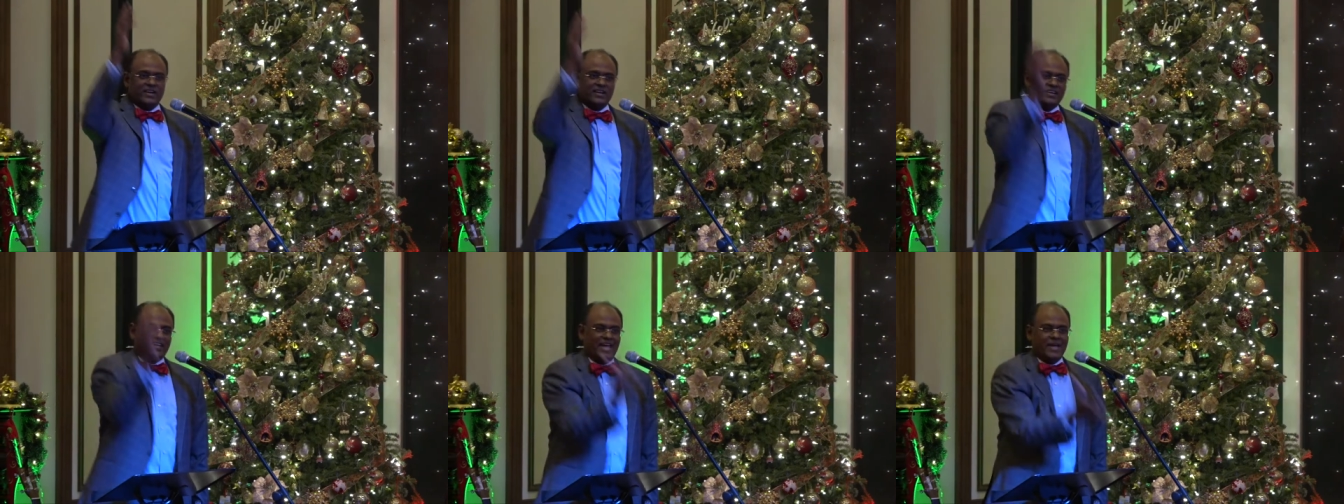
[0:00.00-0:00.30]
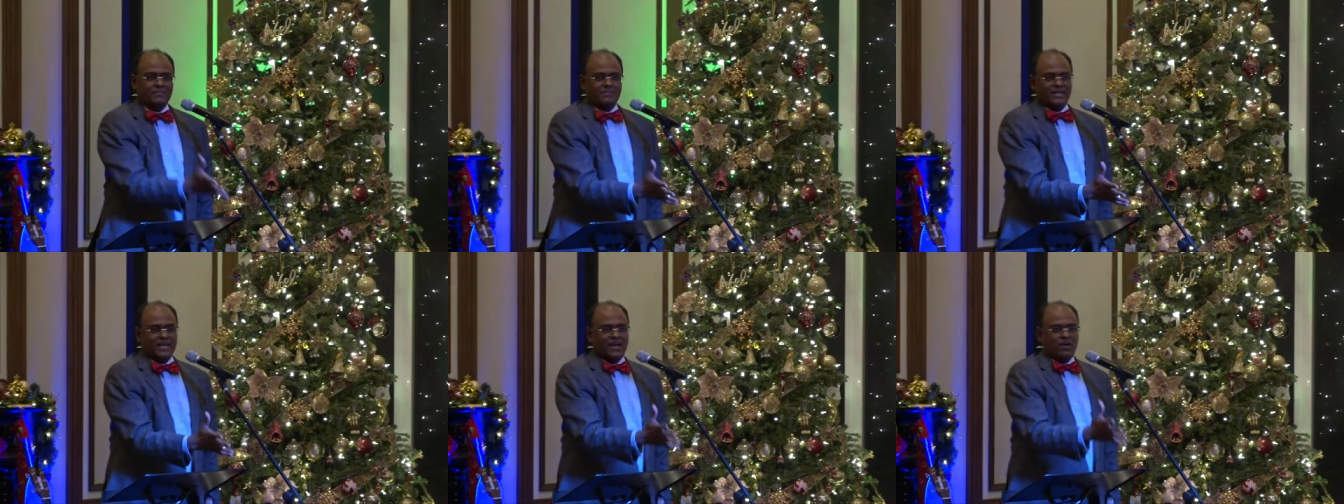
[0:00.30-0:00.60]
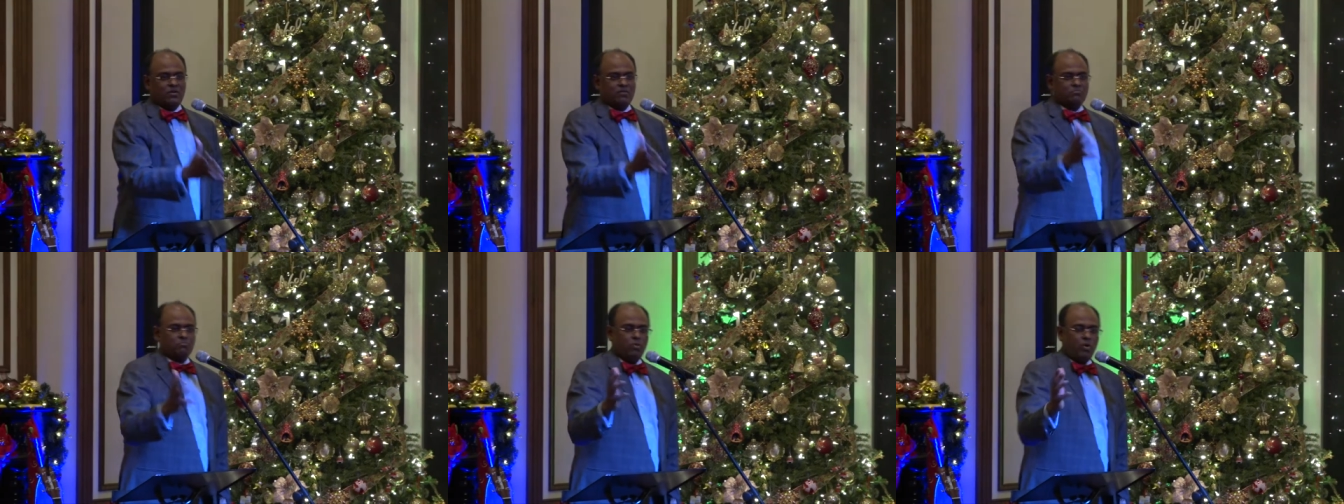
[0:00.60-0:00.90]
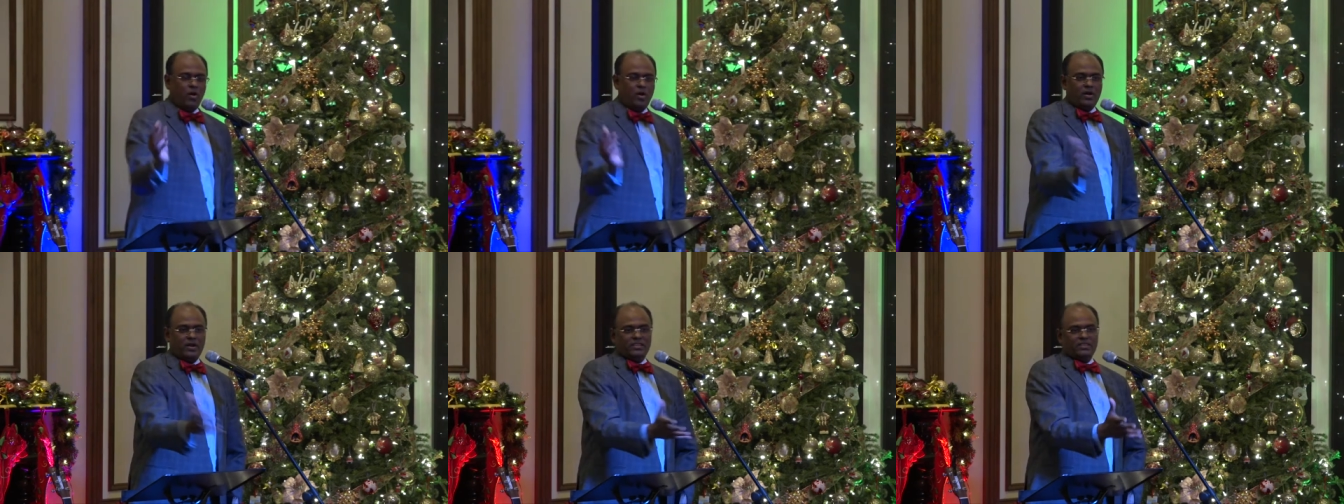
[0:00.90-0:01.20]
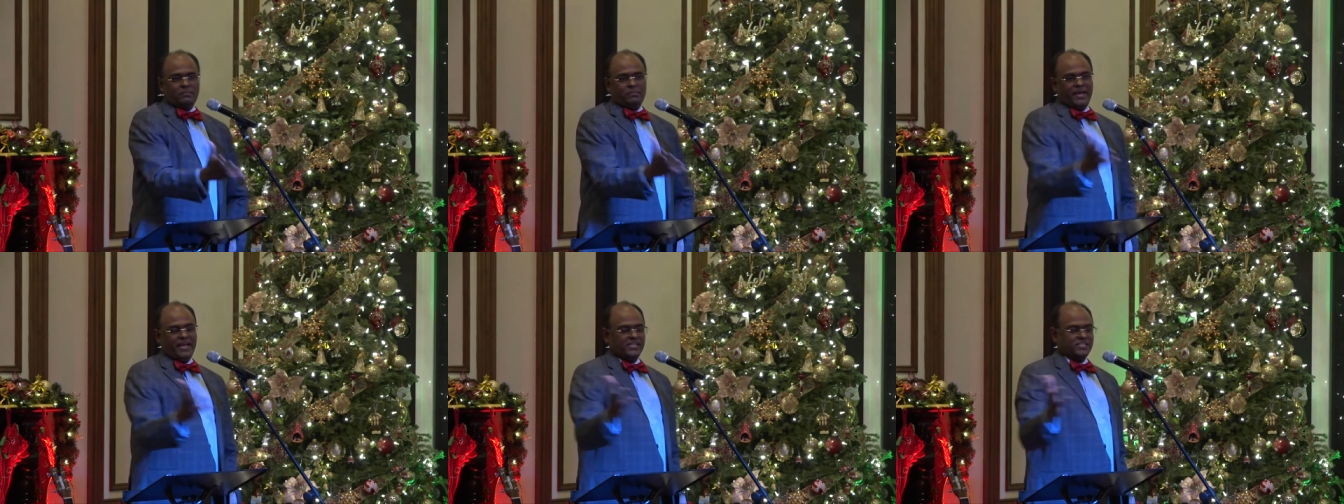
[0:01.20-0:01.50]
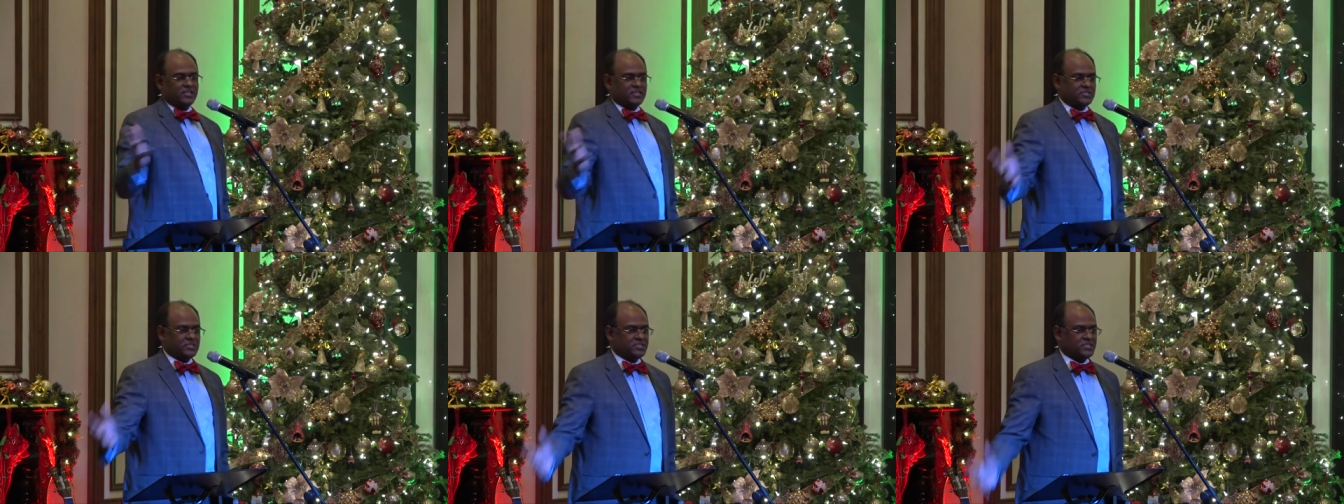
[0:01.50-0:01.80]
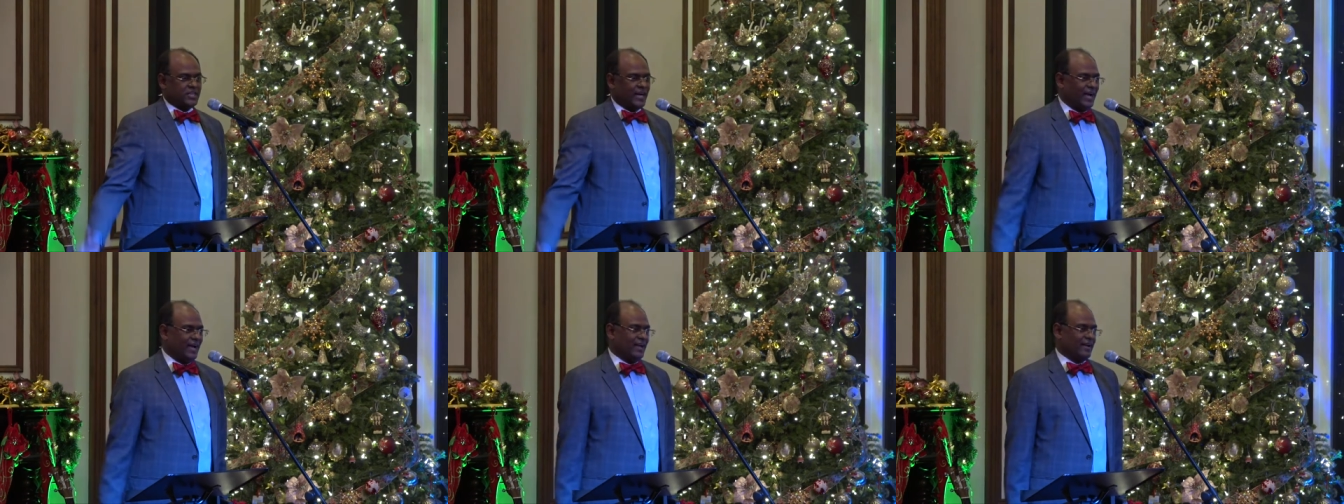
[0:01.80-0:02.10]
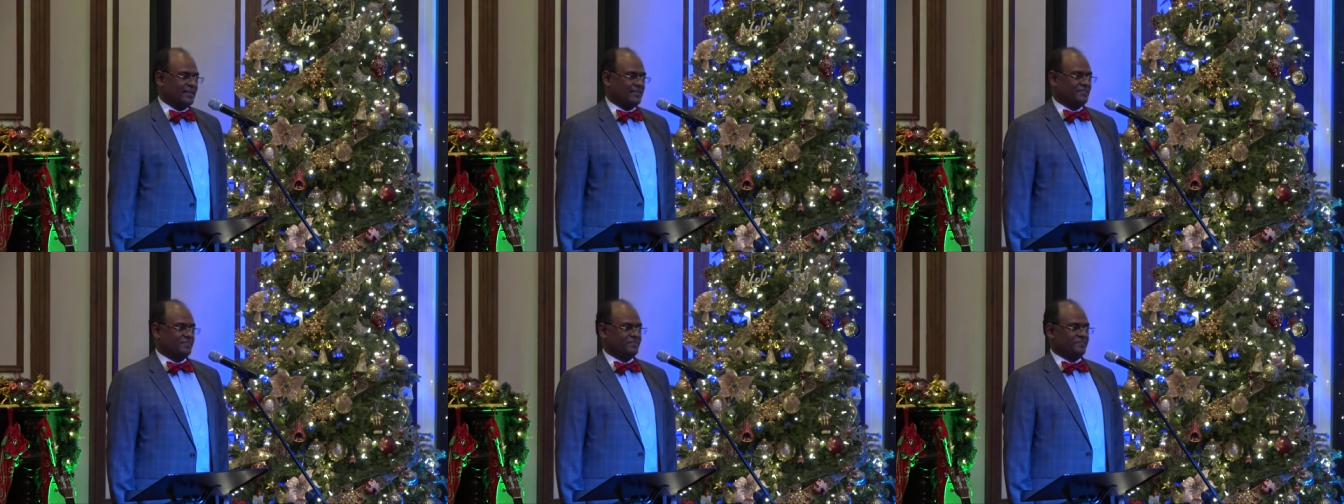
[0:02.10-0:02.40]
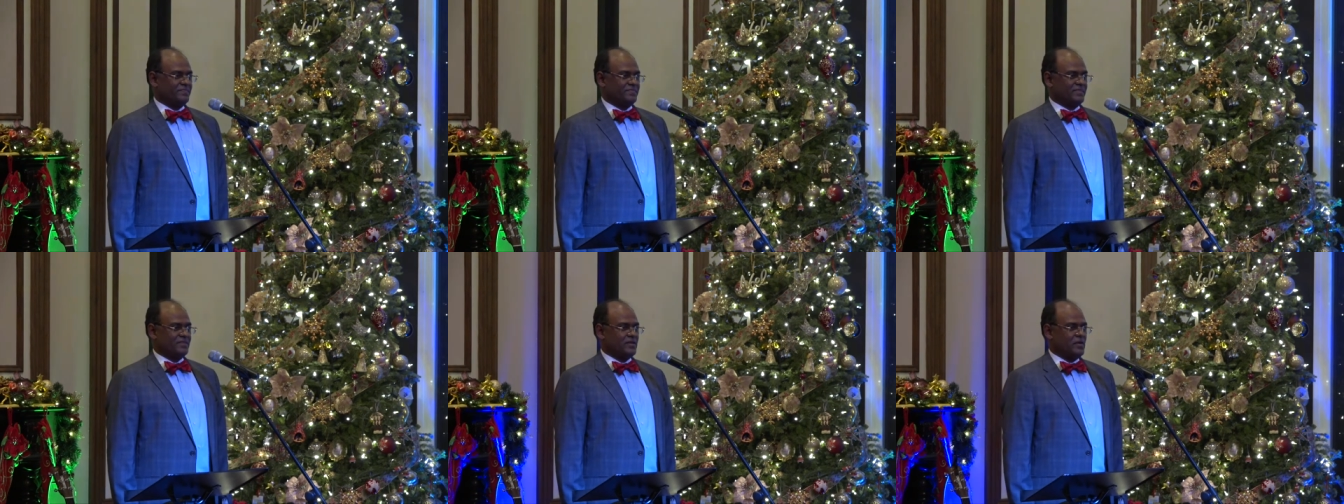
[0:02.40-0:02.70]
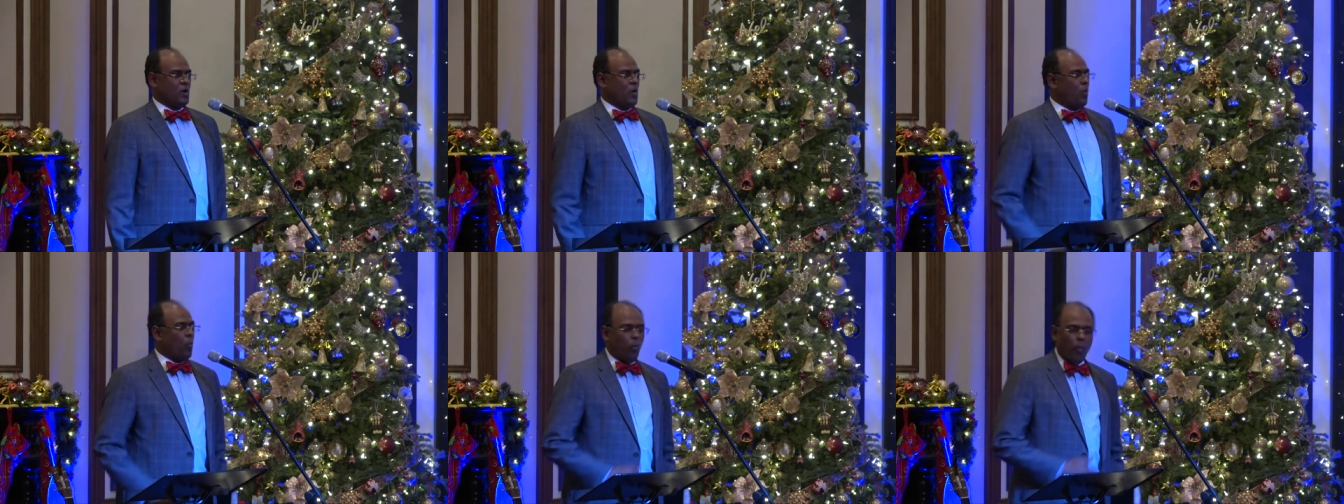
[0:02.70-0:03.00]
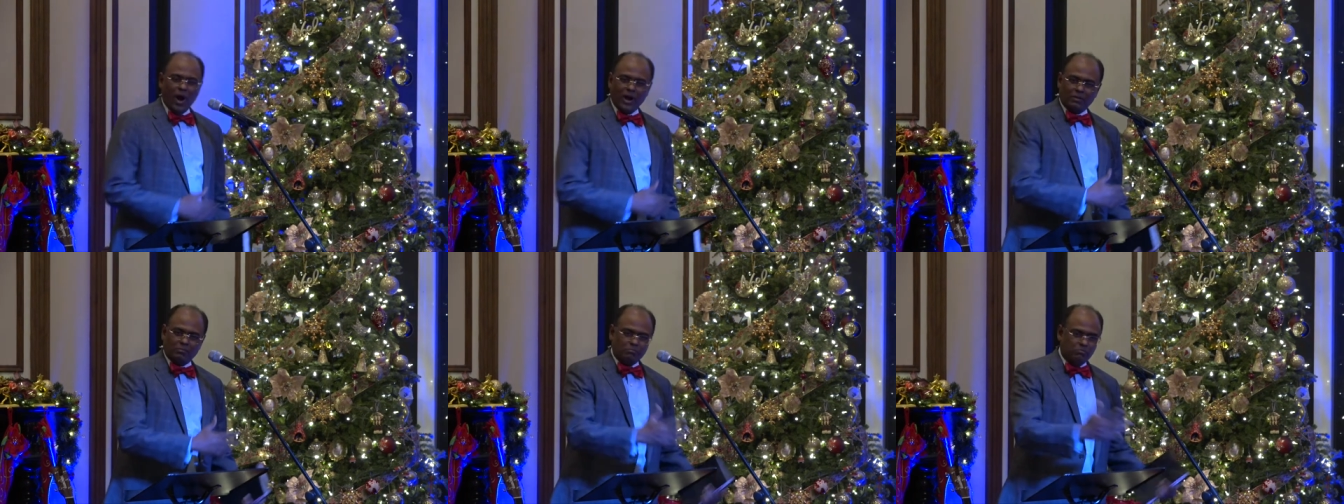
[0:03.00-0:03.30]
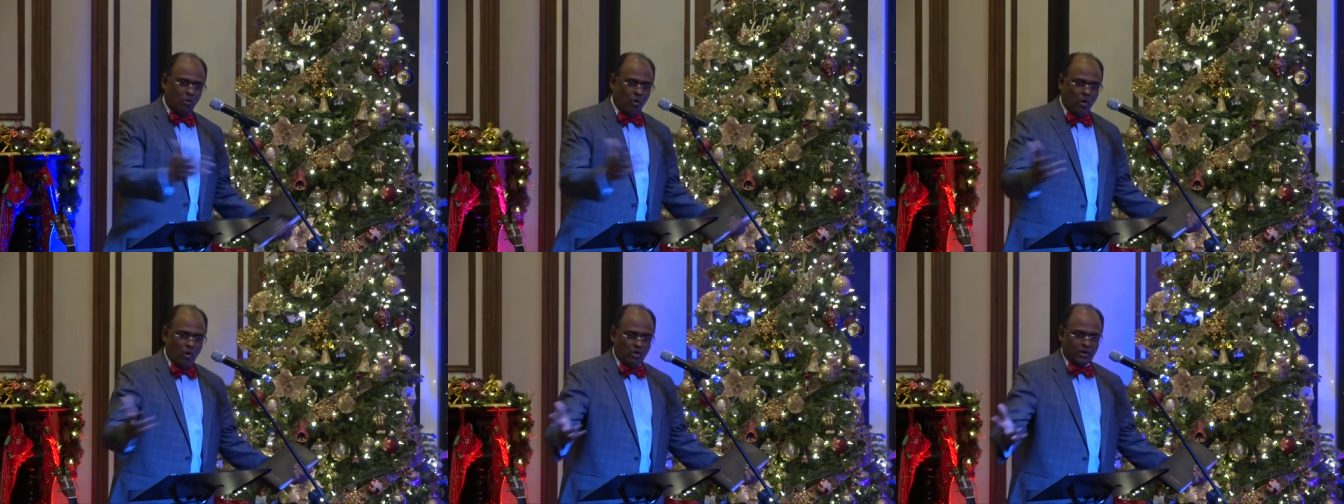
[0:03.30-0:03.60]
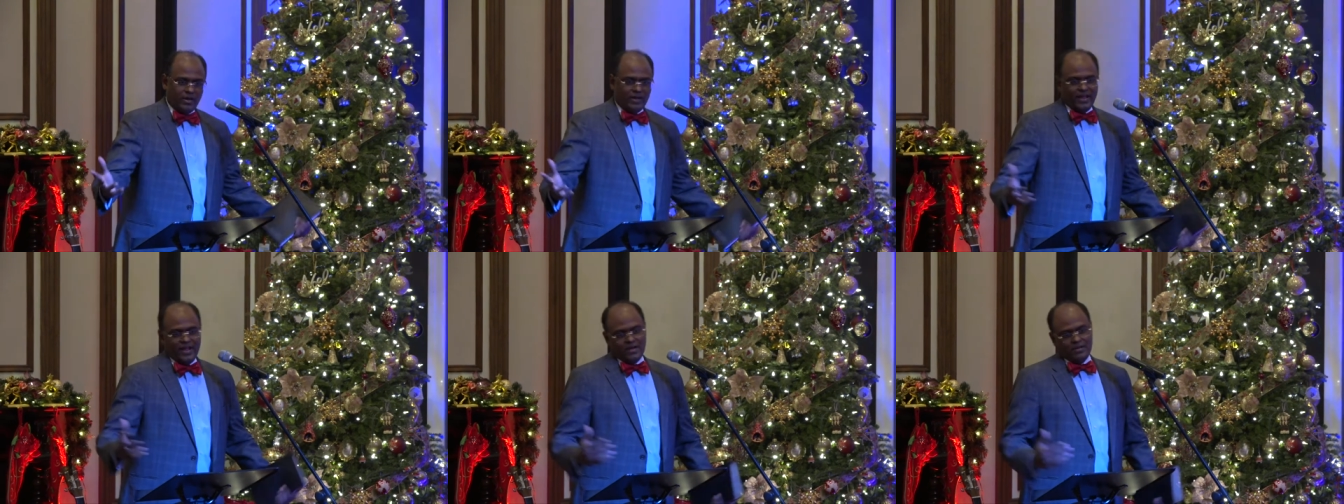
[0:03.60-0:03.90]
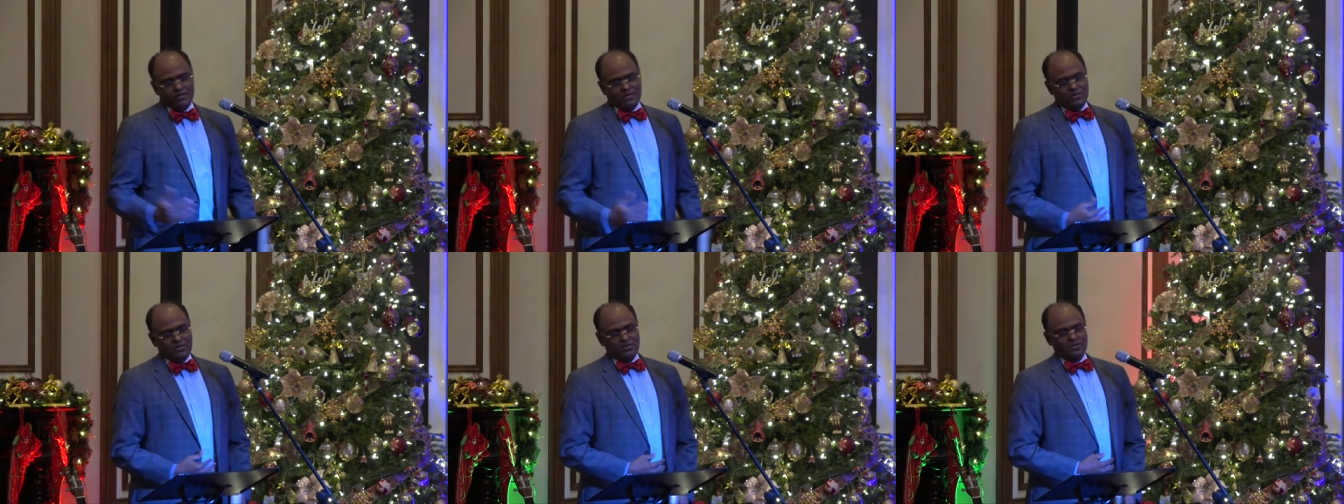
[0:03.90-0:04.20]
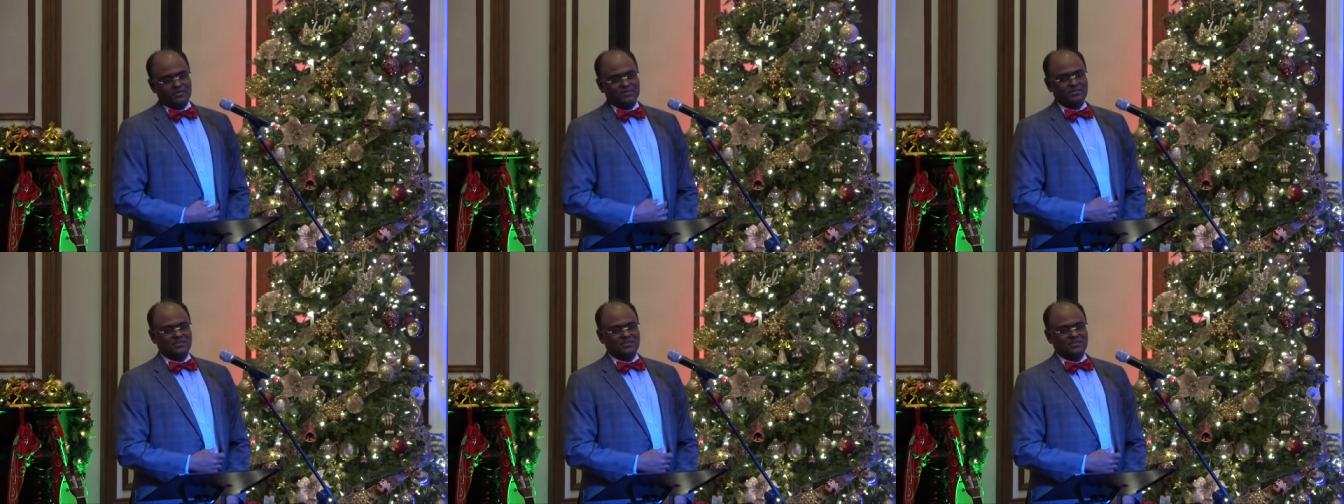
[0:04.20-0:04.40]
and came down, born in the manger as a child. What more can I do?